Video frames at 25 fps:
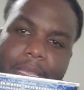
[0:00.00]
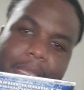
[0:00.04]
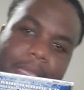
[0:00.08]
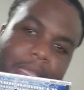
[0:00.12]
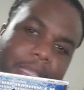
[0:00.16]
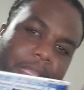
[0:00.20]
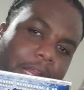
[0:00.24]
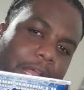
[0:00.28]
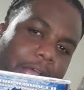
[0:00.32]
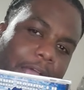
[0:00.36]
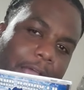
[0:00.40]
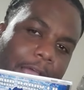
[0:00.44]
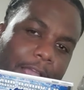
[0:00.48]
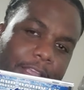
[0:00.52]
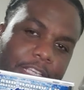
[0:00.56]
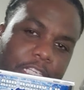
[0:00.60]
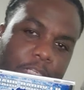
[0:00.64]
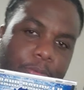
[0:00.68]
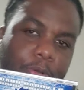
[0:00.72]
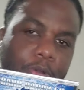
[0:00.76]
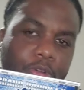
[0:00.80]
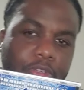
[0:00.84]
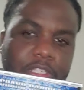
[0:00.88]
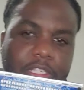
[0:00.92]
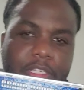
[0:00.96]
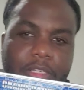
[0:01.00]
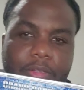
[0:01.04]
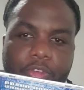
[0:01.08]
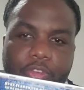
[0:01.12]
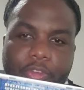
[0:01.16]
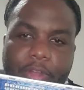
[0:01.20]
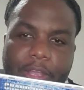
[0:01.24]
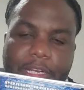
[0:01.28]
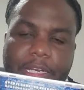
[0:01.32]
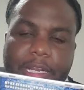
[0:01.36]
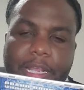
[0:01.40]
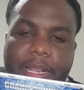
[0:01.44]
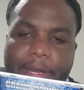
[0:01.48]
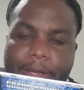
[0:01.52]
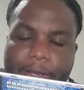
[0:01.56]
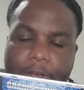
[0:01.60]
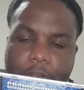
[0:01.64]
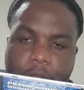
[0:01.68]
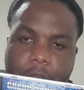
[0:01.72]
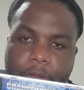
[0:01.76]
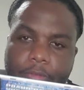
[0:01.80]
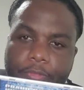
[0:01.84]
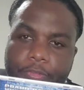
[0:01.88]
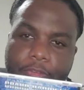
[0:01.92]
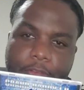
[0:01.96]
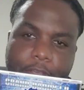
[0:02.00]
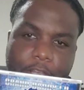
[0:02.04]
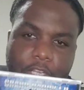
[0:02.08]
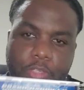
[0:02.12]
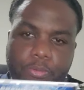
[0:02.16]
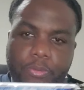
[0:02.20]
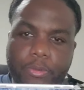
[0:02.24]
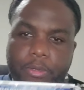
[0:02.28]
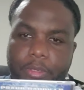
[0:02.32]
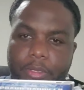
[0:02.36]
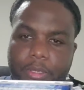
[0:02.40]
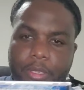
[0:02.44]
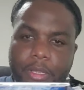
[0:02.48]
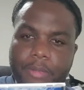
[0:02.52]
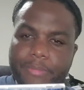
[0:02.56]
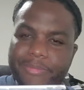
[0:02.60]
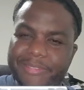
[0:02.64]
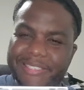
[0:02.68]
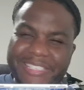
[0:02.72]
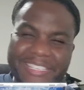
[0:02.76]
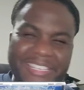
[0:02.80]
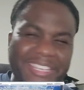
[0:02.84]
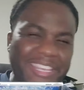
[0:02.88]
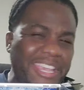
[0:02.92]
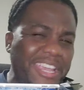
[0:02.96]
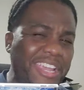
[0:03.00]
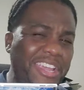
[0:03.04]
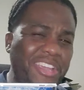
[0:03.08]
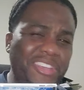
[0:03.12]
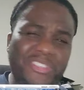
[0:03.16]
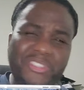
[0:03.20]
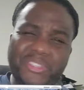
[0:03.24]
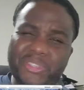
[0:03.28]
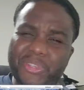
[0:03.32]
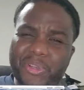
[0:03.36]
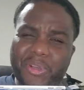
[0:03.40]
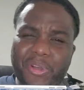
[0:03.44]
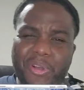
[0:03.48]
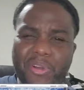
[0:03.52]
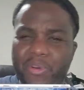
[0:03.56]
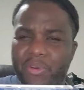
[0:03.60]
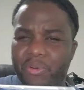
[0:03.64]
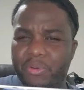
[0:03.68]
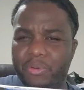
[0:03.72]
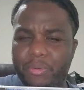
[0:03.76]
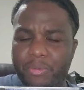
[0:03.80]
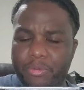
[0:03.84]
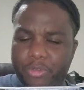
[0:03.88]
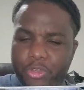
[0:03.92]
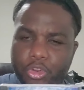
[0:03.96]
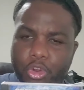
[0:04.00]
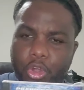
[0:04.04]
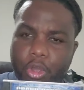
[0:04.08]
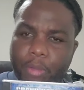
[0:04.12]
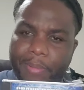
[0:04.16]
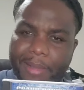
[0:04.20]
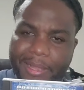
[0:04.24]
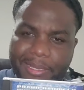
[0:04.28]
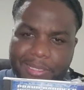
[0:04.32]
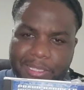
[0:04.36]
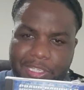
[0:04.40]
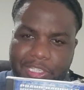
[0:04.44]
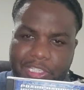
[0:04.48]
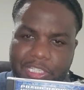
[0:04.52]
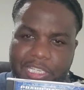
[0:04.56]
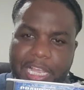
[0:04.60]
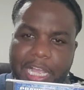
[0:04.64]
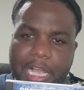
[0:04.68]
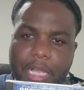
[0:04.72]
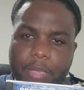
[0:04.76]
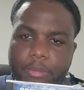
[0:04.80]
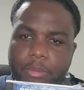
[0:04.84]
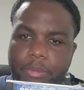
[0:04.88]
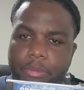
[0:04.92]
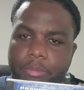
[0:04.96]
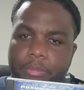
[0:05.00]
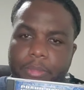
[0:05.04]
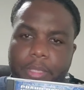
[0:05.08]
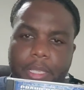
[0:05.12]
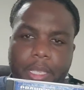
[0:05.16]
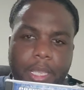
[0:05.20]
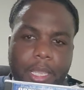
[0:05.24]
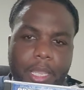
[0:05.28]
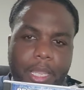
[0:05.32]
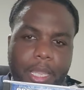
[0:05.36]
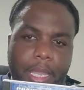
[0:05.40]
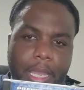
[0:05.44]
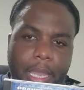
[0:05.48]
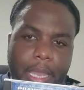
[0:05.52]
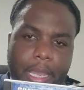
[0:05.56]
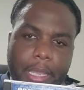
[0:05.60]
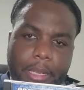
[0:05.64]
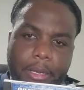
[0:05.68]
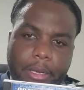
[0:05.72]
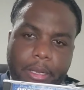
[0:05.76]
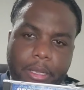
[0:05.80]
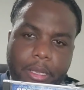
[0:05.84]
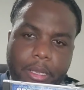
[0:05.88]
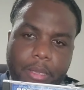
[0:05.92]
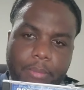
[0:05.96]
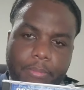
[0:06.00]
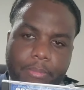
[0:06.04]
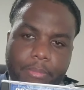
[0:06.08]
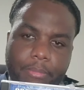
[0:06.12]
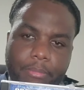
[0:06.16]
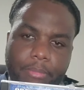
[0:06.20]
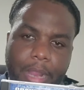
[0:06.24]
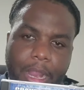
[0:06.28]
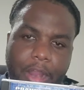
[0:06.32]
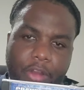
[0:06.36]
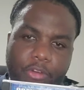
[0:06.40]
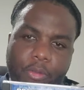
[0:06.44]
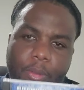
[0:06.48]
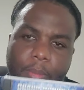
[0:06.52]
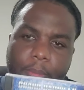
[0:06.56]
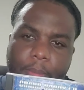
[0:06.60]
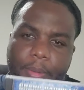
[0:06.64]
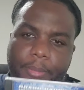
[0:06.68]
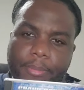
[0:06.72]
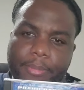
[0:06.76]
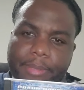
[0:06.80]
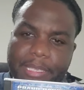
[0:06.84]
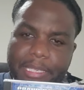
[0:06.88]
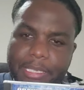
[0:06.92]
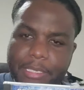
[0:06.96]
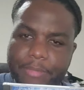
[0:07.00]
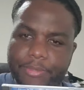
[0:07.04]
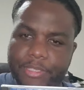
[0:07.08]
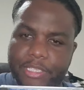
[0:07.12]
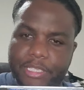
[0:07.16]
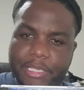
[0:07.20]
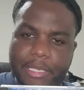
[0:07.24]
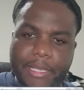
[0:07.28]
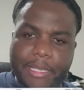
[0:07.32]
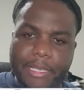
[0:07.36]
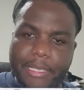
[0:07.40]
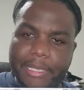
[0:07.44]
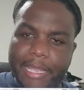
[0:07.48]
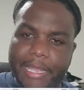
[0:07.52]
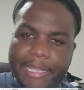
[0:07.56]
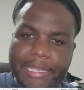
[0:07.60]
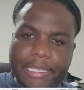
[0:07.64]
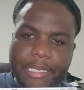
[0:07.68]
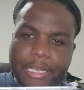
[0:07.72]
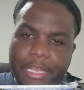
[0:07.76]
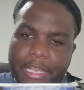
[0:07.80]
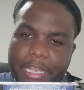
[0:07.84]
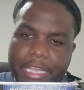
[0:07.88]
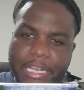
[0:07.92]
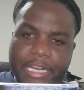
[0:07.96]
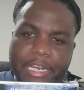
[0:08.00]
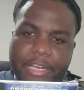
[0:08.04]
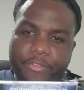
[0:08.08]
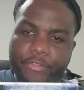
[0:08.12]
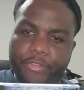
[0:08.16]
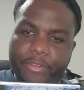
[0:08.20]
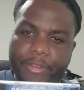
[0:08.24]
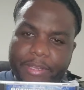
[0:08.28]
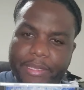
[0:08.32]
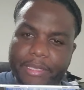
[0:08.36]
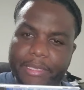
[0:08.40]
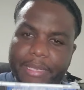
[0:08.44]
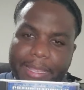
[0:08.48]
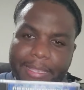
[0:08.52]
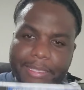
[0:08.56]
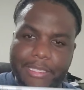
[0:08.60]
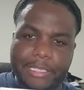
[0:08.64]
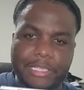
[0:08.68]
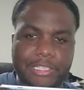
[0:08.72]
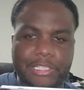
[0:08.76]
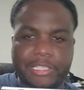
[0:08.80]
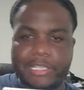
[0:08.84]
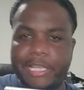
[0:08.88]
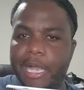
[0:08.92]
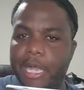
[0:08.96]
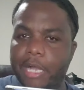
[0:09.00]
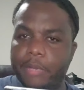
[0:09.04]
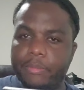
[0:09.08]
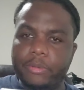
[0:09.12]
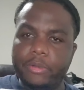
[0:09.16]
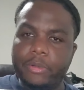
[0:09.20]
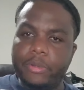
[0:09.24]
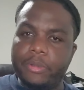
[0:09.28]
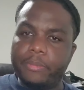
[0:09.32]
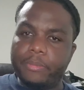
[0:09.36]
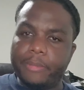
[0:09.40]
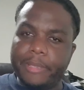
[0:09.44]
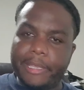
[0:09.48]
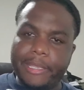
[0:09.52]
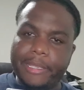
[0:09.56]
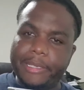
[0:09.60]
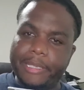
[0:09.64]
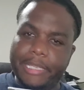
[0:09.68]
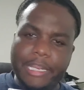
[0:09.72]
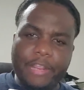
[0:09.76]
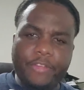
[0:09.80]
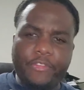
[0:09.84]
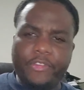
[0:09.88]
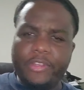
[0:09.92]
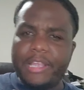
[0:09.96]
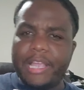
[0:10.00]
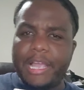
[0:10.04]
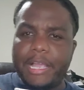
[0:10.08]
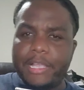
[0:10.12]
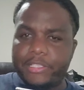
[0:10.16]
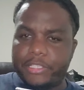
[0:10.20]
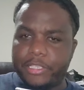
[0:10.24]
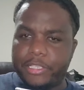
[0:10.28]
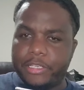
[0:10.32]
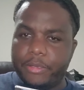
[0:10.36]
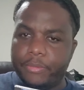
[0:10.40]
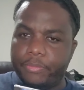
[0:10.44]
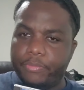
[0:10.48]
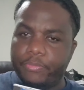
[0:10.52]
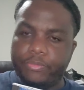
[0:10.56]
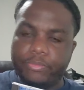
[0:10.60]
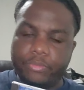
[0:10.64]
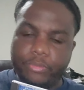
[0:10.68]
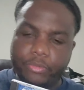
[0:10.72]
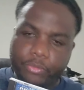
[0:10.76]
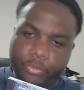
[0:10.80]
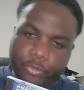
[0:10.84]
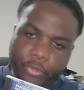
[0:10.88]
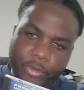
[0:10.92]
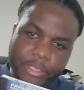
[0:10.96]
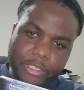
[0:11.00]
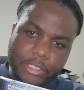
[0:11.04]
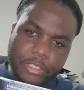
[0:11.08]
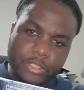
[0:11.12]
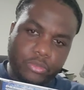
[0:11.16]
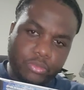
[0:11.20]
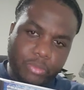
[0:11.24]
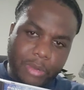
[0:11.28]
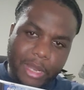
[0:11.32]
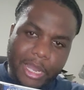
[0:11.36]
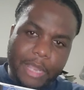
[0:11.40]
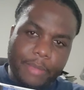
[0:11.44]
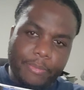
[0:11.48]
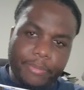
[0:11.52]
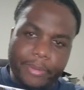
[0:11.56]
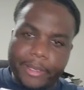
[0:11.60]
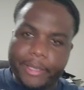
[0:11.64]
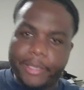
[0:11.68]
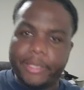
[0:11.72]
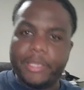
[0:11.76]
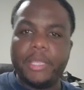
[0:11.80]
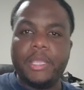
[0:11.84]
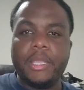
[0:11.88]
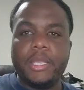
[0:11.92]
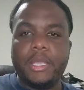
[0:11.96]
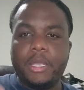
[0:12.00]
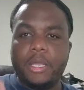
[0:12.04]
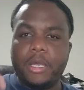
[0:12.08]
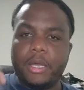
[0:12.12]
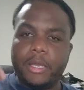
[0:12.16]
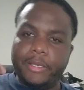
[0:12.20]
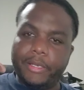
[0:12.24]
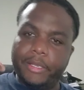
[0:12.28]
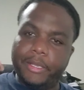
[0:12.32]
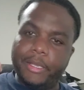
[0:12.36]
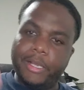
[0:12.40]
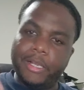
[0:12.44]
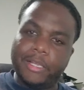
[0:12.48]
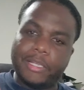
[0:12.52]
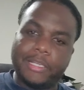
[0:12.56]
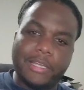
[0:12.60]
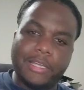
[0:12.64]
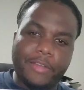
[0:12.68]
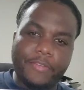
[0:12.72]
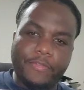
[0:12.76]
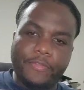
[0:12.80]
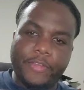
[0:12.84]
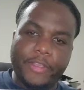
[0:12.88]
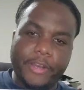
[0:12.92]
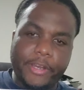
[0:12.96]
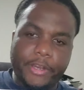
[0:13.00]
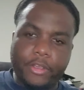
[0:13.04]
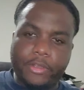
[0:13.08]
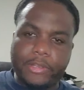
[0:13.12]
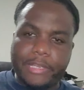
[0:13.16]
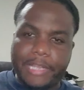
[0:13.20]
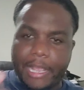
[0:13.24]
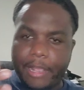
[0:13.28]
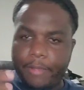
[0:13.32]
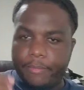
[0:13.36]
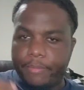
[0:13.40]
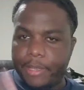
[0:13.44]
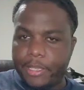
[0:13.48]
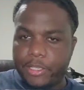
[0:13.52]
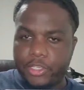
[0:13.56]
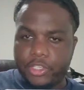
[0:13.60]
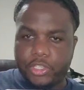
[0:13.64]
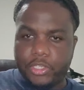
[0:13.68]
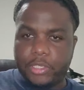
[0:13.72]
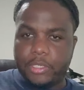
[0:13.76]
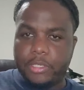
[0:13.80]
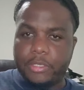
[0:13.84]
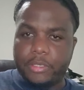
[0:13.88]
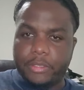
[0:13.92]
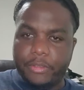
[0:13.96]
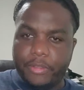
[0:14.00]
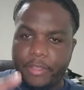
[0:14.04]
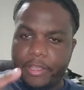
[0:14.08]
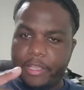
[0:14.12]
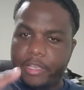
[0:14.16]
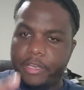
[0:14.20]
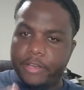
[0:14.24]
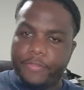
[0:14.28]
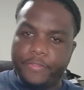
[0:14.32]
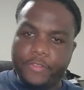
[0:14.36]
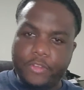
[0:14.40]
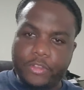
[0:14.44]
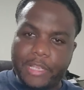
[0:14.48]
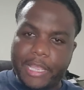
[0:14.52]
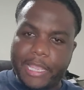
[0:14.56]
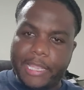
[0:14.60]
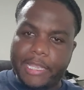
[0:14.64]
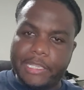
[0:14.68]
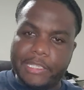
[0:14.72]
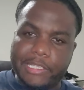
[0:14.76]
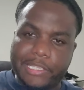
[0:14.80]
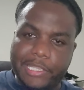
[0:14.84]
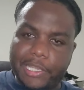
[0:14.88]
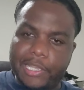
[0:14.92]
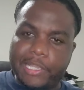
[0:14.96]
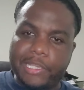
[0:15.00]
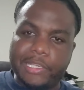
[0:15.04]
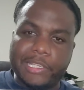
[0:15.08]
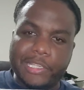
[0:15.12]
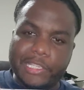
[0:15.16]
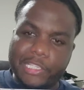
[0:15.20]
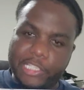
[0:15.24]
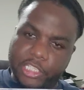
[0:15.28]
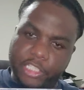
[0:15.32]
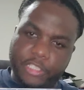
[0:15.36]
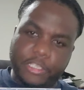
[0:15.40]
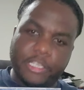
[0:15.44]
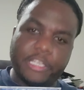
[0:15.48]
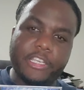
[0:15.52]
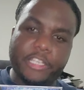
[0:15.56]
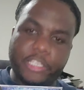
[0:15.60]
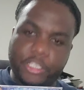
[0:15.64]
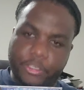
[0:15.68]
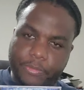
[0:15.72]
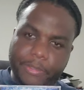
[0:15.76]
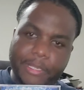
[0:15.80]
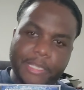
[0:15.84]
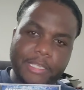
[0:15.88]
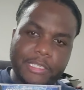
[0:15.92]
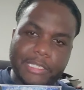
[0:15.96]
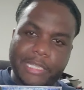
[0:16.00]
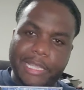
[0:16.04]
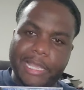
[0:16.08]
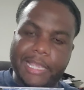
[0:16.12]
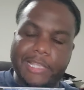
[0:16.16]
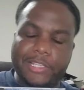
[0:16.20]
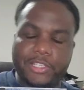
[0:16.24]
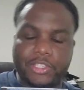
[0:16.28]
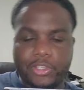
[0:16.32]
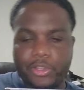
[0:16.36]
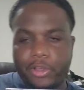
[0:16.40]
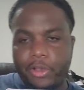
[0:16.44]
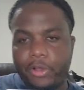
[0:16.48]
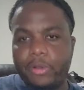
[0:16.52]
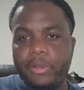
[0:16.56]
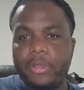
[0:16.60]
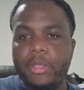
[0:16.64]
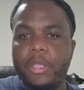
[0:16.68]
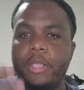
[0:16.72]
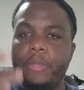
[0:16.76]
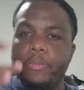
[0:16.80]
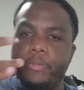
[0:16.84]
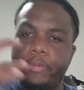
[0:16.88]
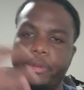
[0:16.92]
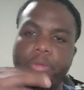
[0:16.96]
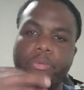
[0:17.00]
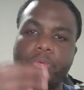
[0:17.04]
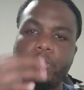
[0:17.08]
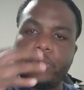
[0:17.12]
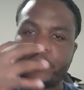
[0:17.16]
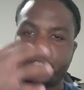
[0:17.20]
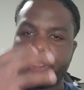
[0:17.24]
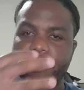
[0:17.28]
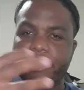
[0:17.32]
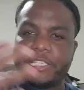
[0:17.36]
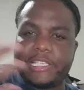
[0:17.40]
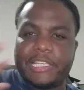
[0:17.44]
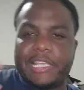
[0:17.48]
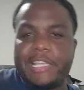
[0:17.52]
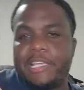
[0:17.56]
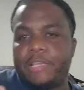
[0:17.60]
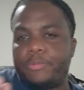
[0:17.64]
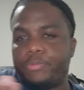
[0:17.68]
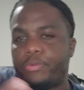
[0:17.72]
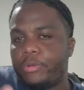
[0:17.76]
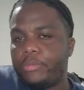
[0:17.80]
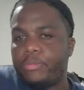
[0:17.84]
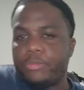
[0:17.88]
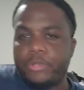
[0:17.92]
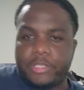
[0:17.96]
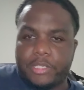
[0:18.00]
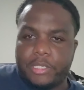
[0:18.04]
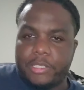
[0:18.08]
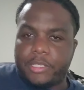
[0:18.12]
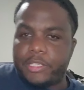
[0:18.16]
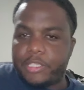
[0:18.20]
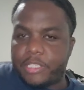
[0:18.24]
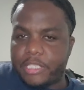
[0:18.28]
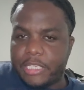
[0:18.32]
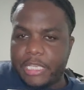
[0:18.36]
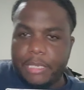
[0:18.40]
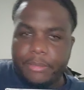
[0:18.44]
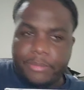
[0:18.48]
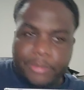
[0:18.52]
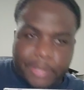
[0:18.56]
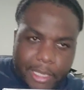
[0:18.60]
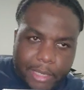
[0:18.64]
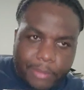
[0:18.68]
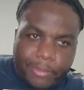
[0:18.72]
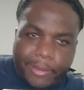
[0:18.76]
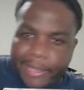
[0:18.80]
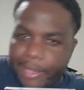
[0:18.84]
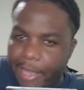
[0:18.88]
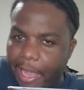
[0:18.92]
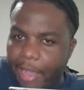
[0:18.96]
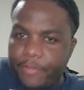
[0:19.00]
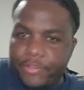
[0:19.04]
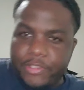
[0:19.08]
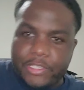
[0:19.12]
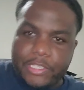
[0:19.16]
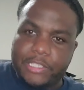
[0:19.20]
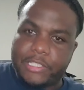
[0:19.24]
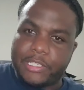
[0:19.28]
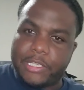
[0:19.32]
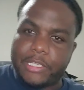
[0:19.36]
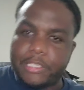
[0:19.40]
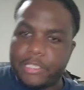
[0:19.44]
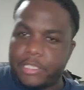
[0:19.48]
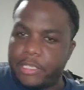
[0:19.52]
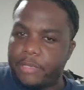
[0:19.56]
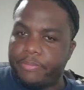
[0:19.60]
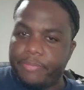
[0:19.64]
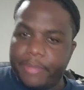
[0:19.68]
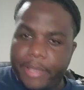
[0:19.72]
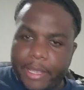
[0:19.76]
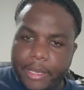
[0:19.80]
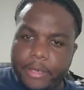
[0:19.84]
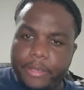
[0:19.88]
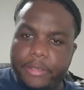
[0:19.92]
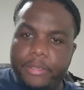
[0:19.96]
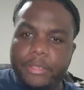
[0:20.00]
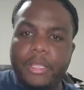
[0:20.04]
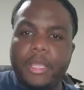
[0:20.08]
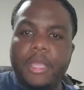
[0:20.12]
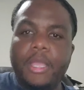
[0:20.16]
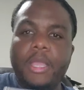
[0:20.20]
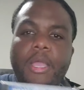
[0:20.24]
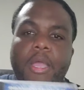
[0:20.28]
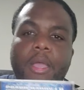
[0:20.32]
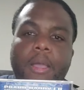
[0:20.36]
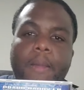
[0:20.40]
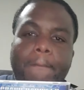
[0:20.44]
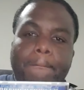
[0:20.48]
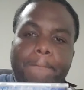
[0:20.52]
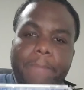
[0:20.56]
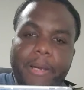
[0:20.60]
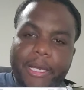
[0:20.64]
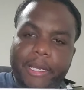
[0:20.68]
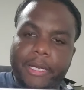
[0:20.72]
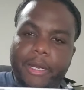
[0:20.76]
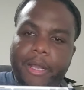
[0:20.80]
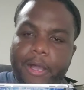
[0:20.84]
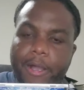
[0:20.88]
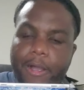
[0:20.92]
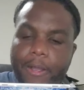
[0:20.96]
I spoke to Granddaddy on Facebook years ago, about this album. And I remember him saying, like, he didn't really like this album, and he never got into the reasons why. But on the uncut video that I mentioned, the interview that he did, he explains that. So pretty much he said he pretty much said the same thing, but obviously he said it better. But